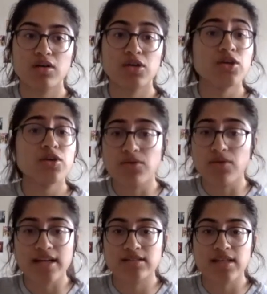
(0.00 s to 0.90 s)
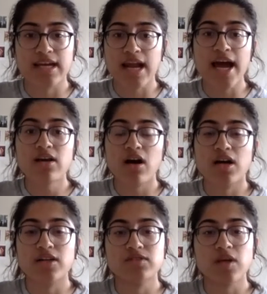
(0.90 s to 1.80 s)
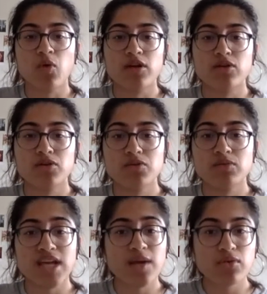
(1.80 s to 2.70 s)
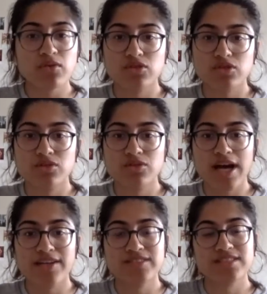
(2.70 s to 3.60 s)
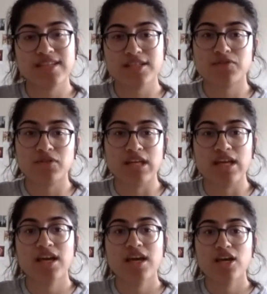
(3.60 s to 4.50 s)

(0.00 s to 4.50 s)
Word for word: you as like an icon of someone who was able to kind of successfully